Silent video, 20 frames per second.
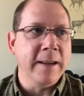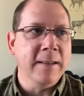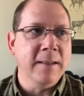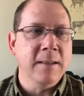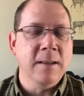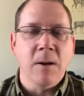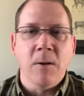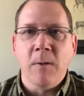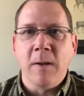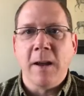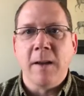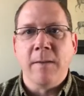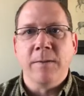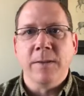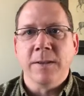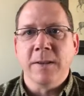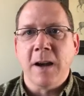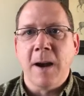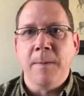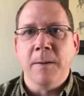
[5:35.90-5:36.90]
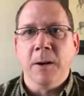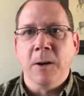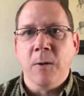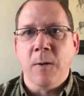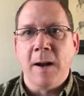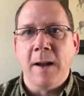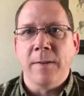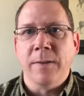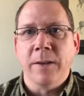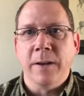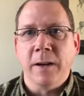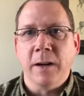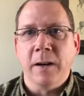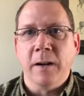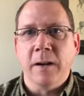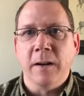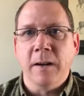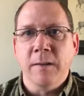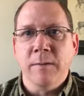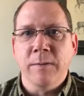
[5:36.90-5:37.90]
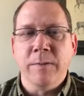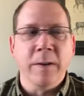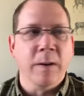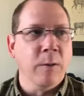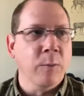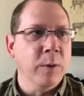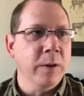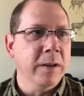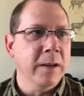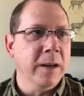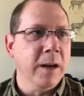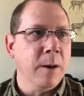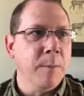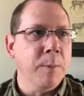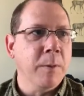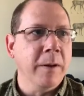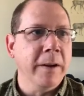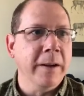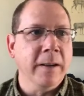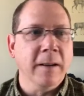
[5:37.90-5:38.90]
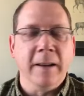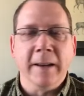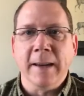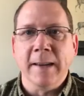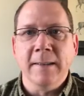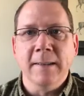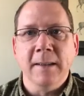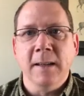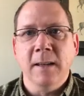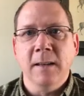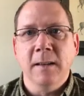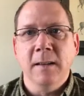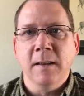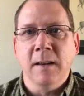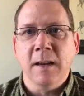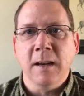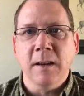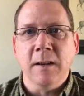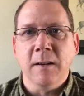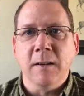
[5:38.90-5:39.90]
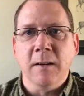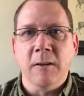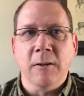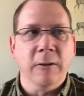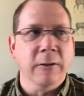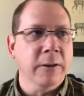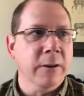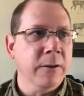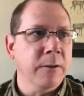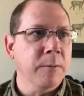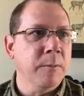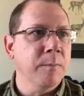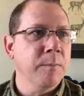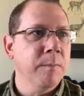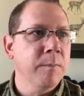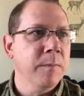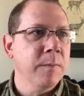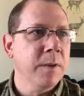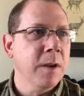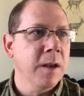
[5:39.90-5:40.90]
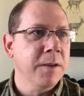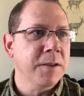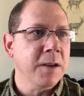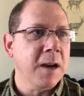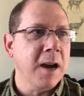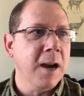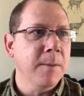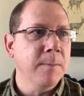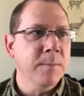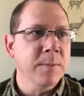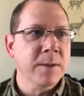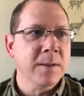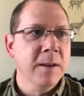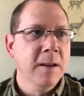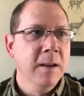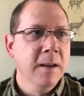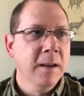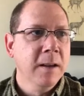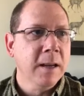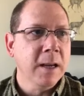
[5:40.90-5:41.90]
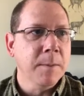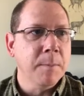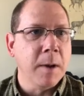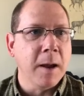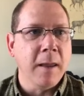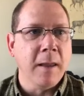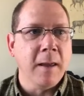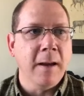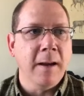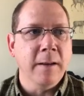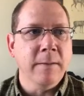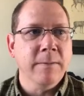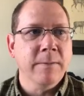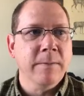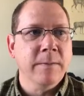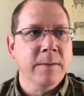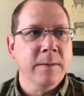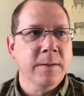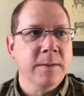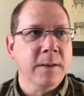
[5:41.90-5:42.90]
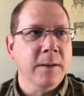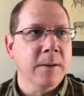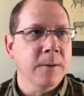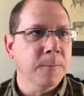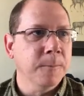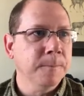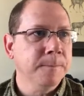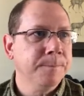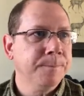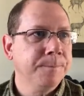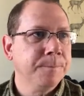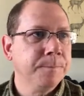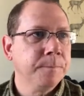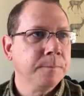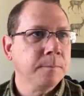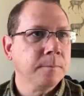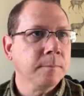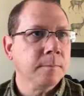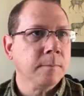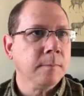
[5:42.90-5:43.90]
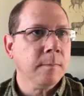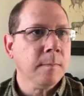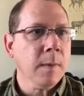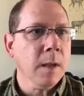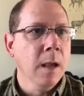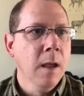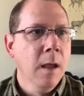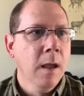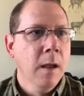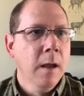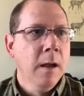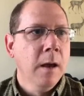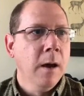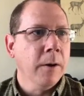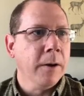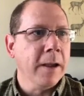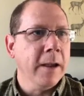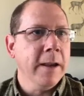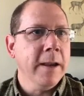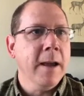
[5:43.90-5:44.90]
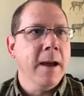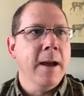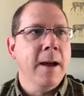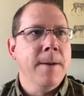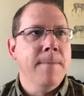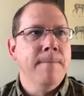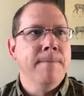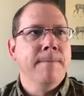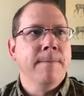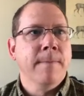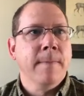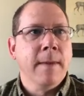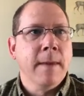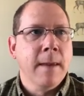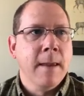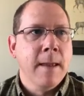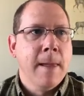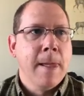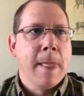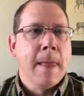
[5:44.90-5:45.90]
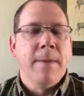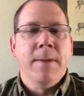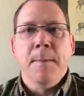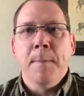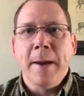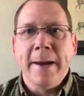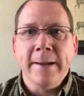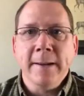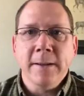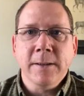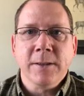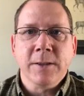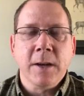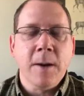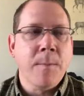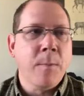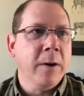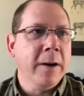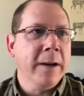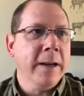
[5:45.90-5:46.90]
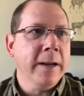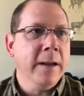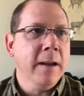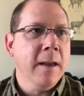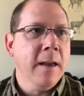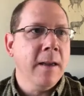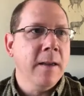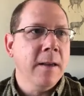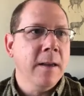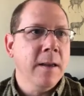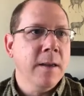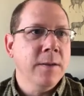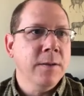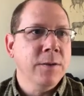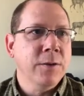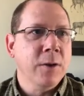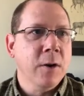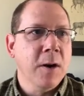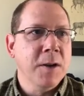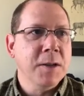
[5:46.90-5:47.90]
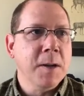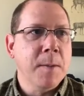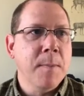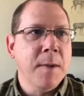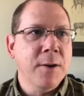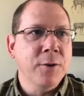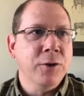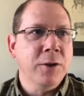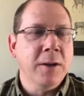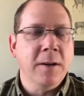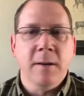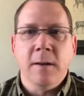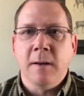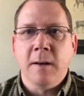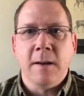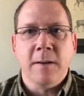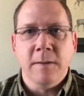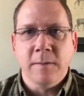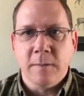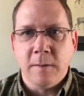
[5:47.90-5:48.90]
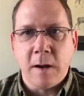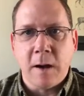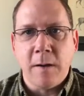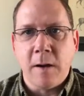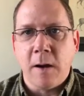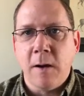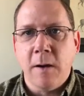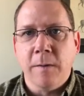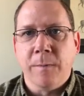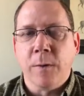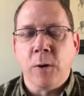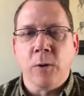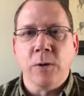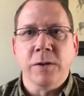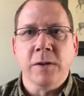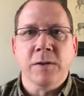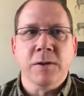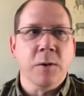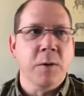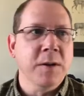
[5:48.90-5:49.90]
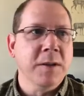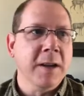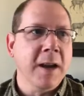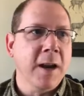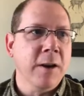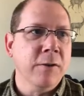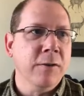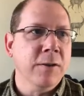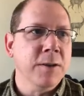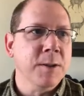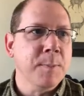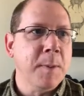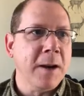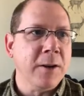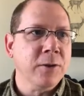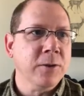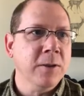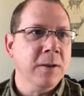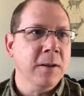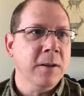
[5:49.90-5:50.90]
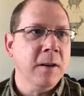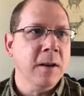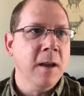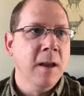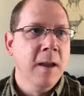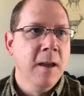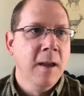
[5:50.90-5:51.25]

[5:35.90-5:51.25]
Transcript: don't have the time to go out there and fiddle with the airplane like I did in earlier times in my life. So, okay, the maintenance summary. So as I mentioned, of course, there's always the annual inspection.